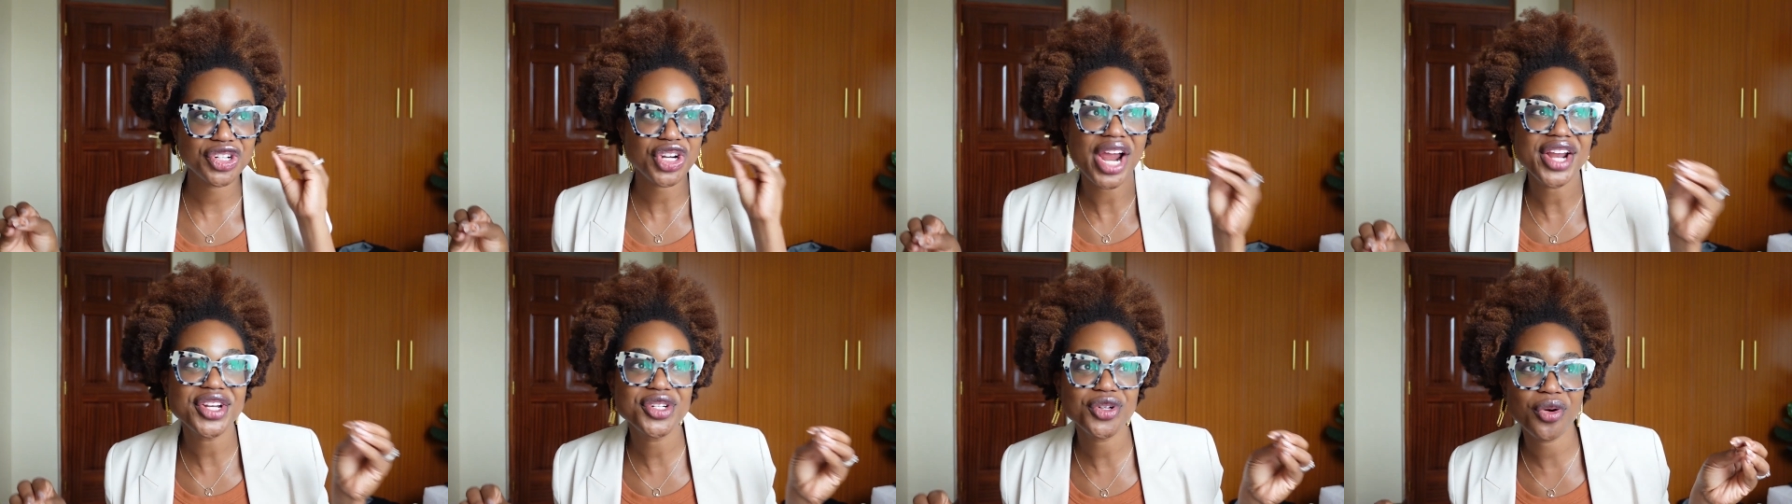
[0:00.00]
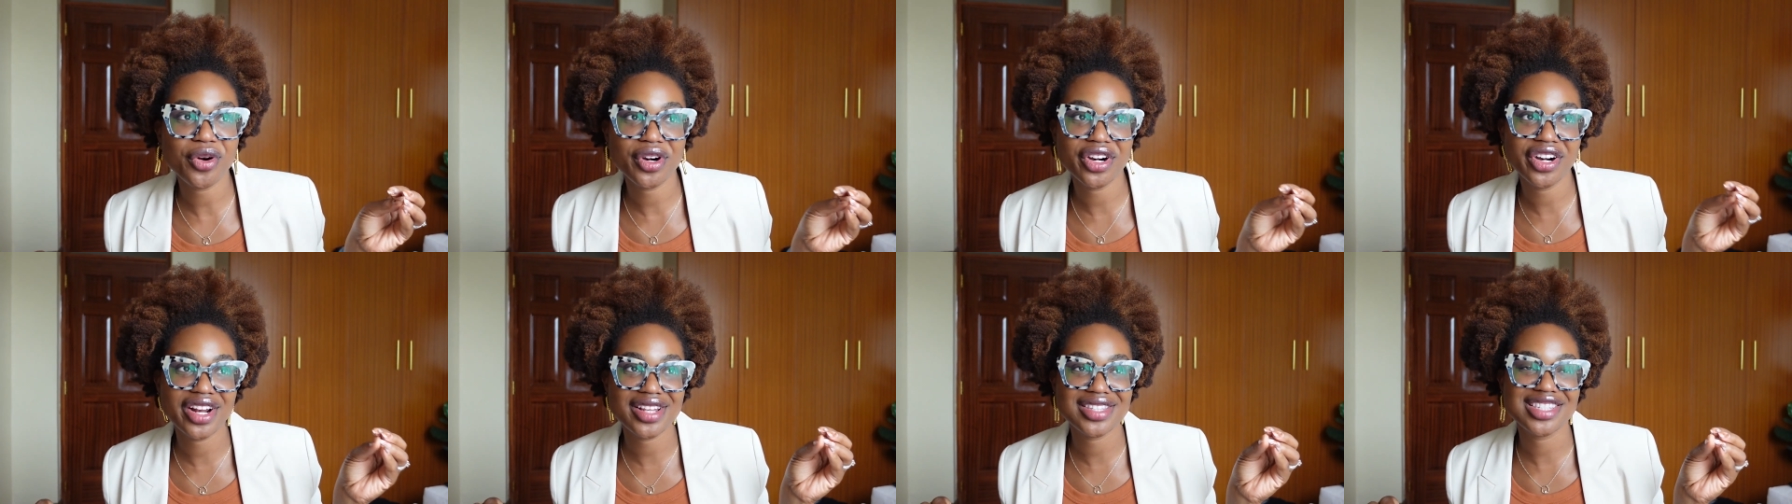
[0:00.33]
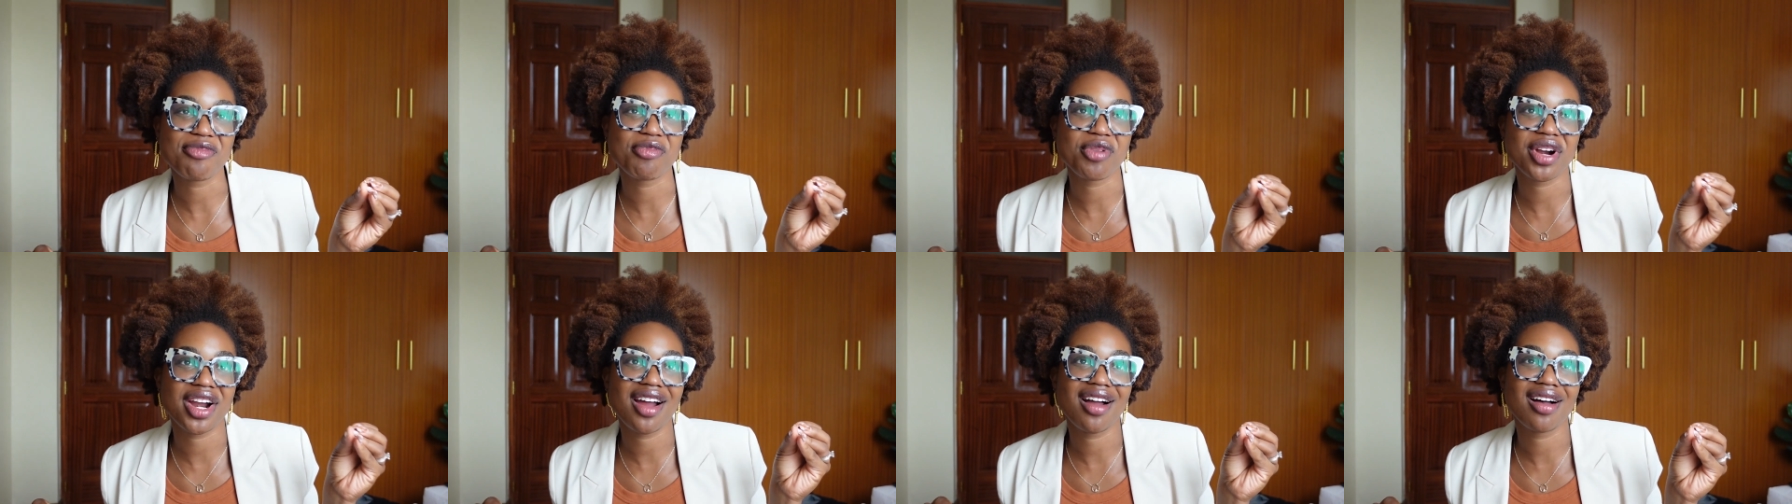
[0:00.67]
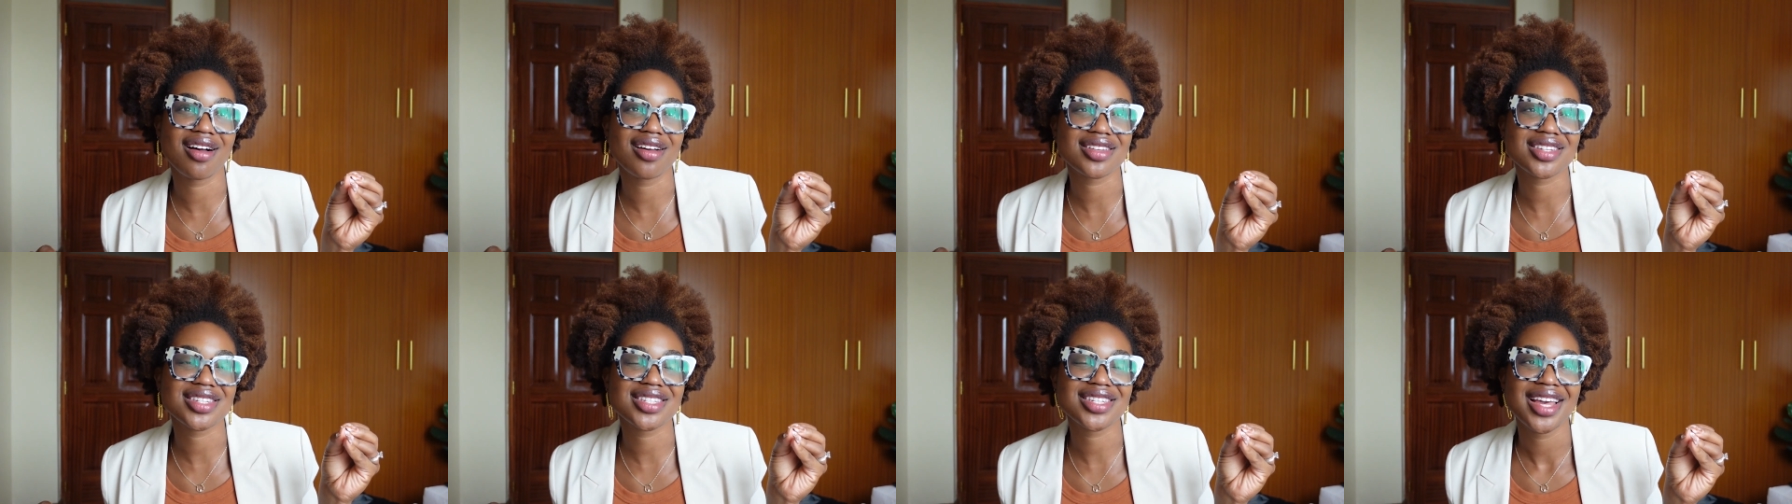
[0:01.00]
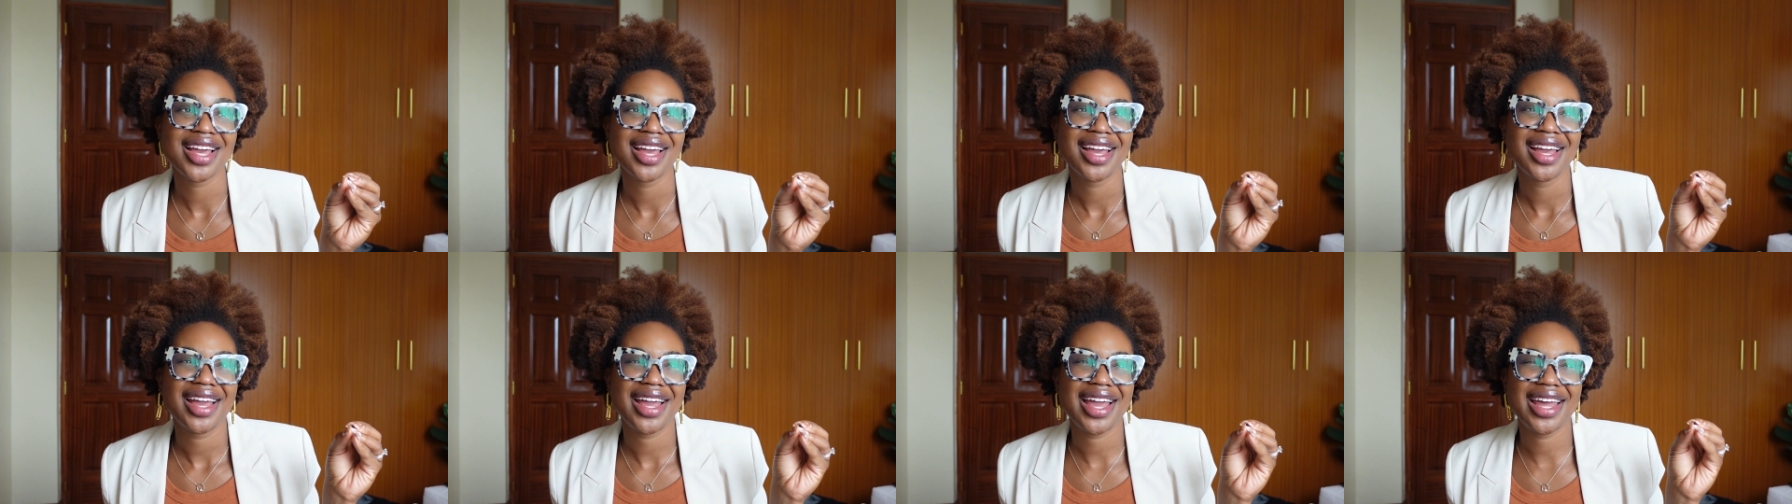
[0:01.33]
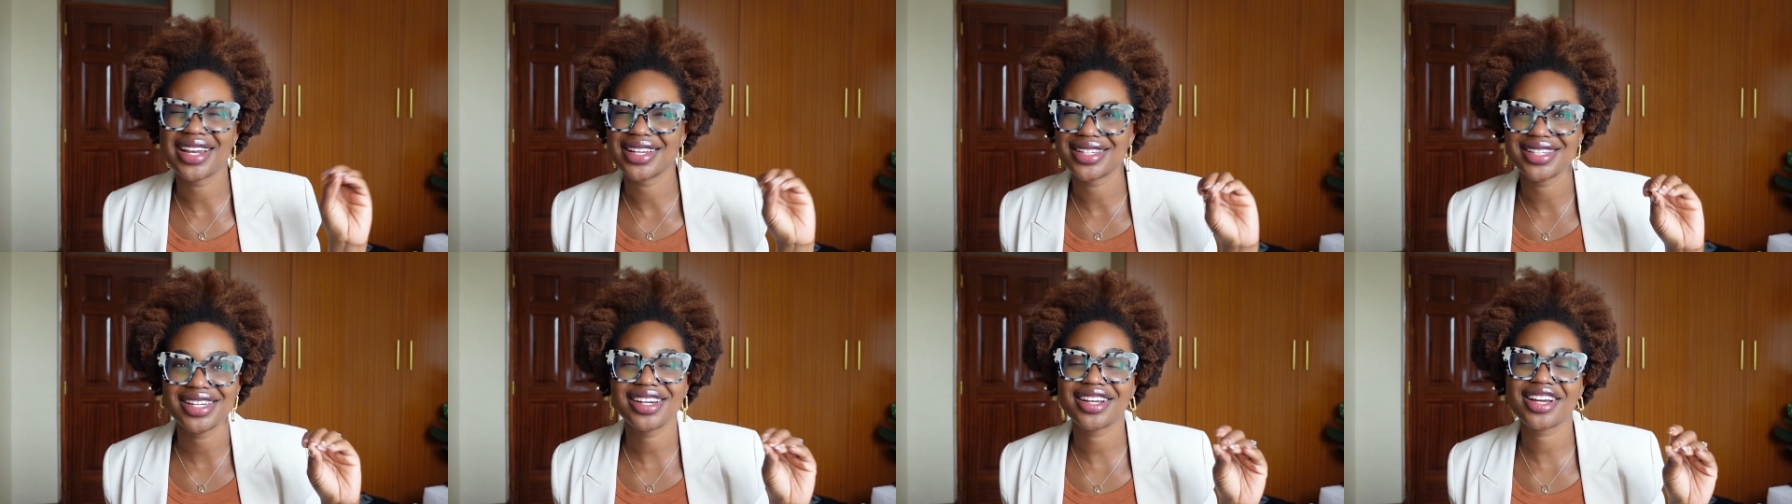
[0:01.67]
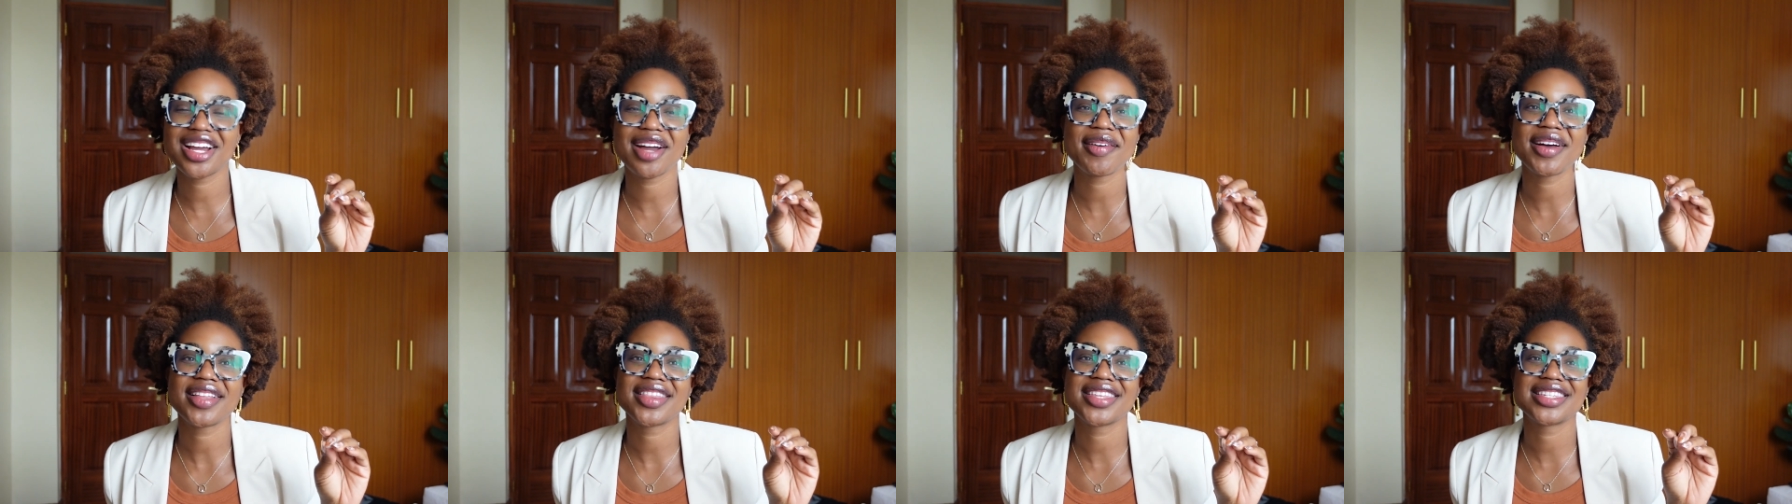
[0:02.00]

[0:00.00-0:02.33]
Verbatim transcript: tried to order it somewhere else and it didn't come out